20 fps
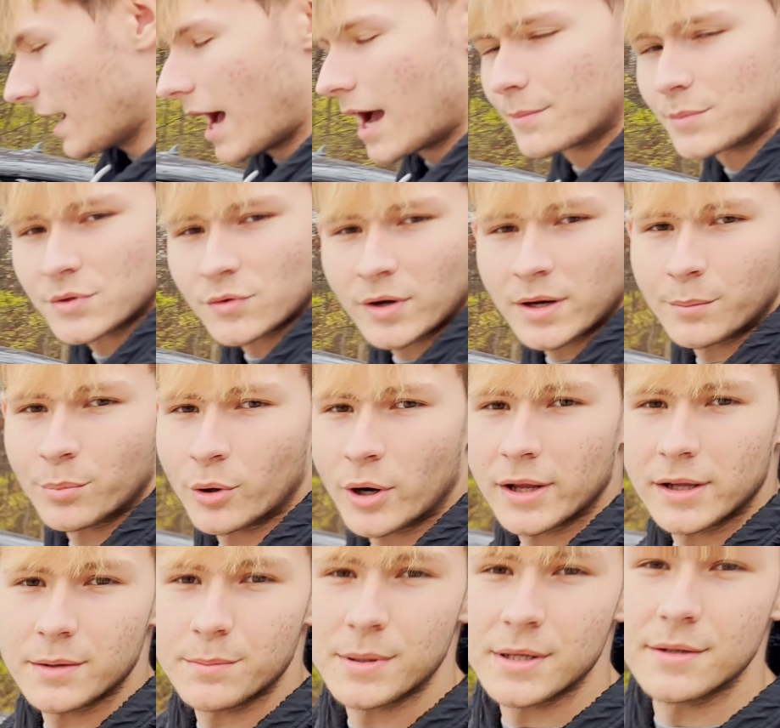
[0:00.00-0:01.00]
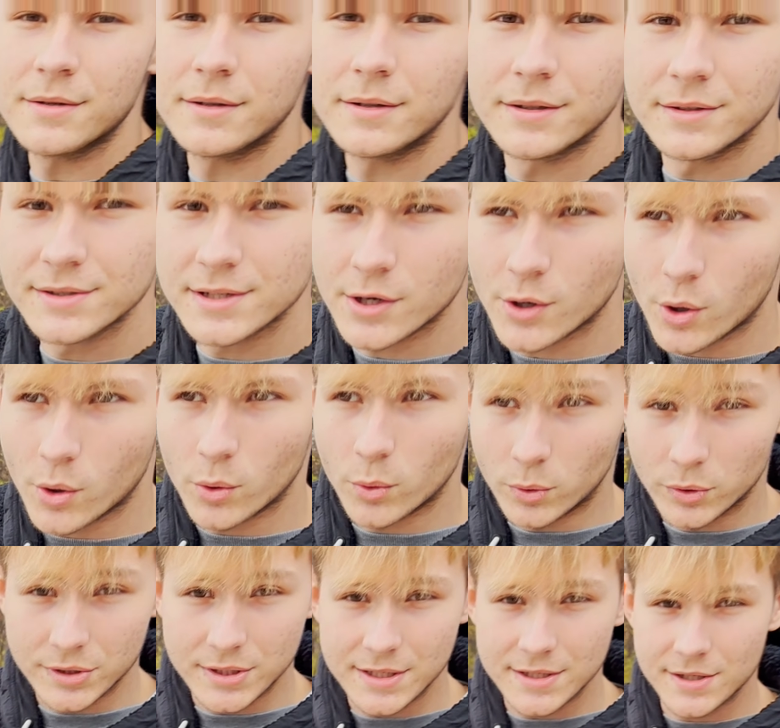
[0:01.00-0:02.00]
I'm just running Pirelli P0
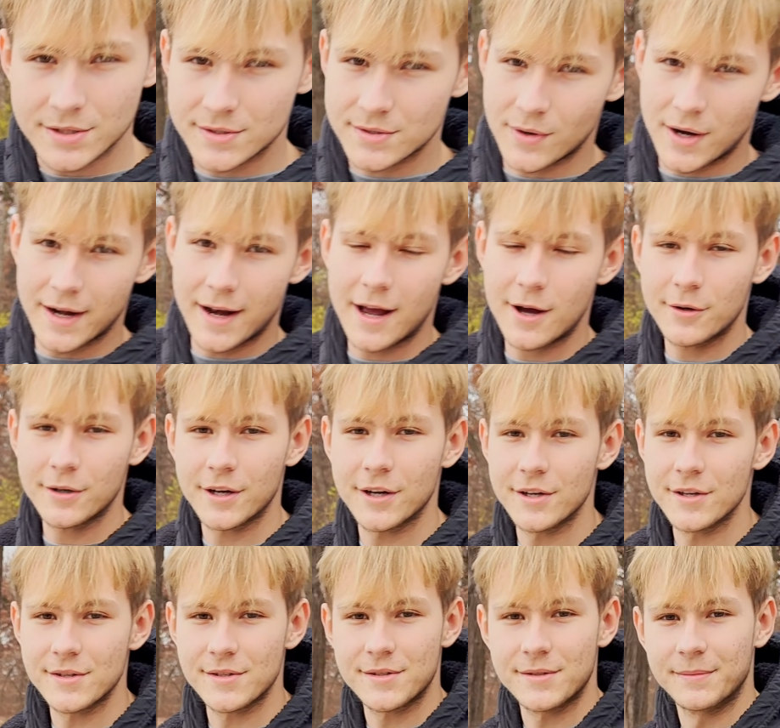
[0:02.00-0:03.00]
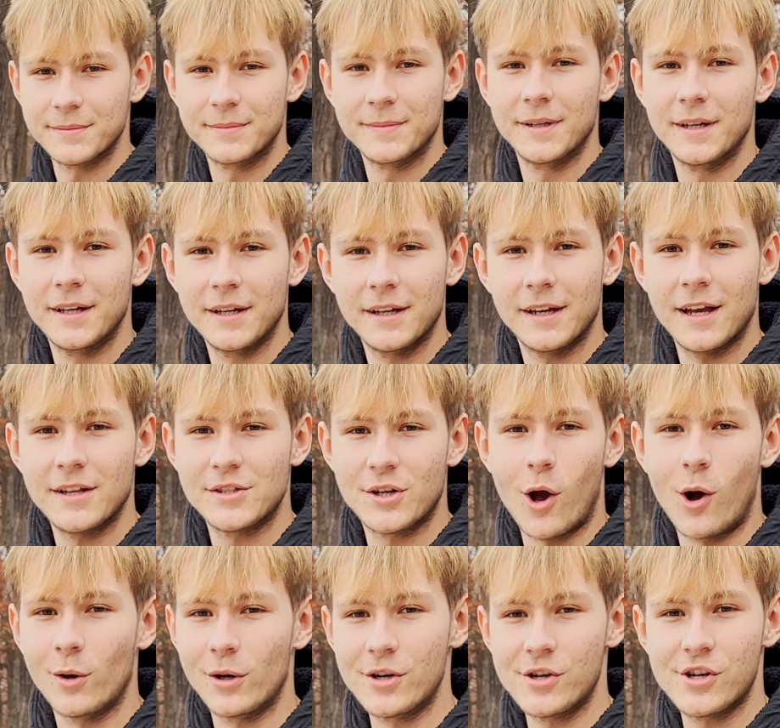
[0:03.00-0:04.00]
all seasons right now because it's
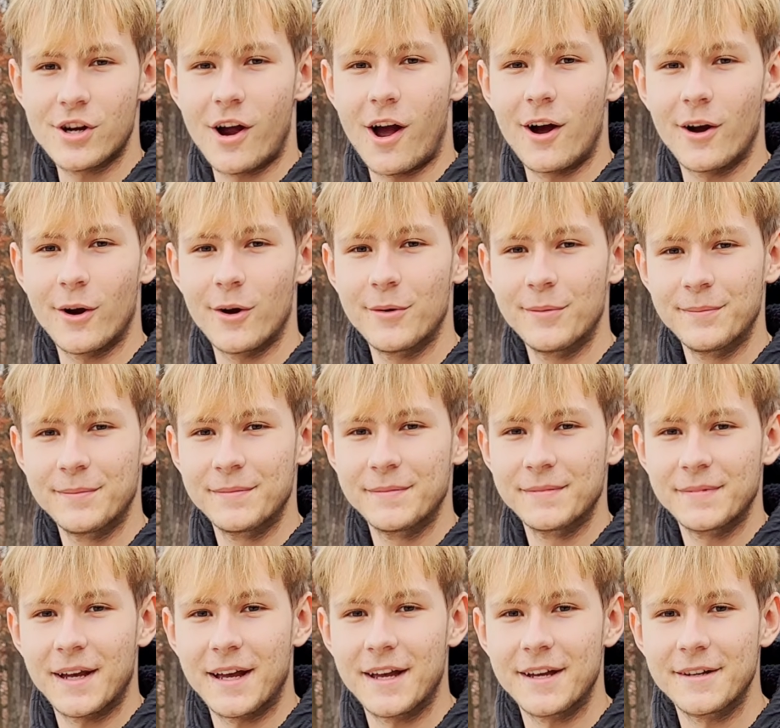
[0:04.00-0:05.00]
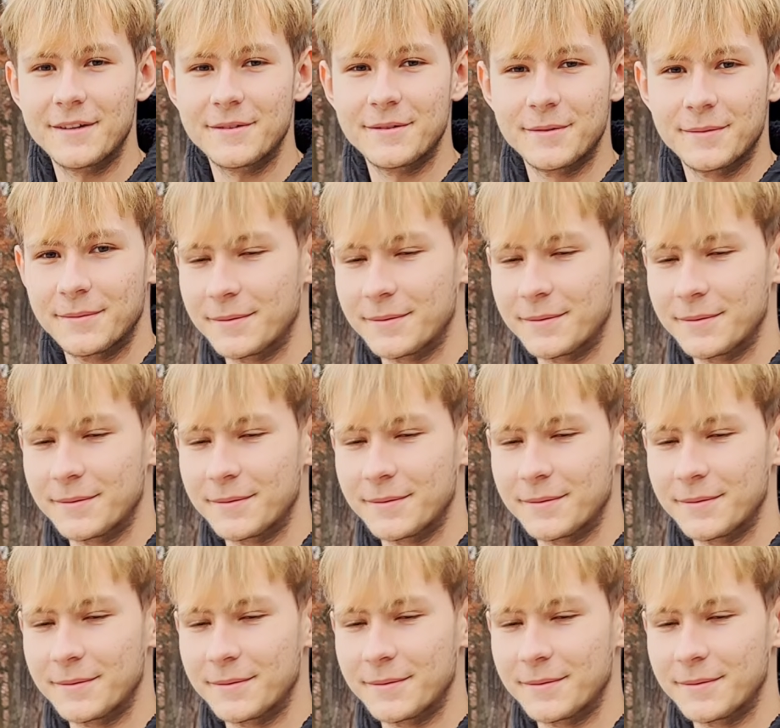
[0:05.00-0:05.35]
cold in Chicago and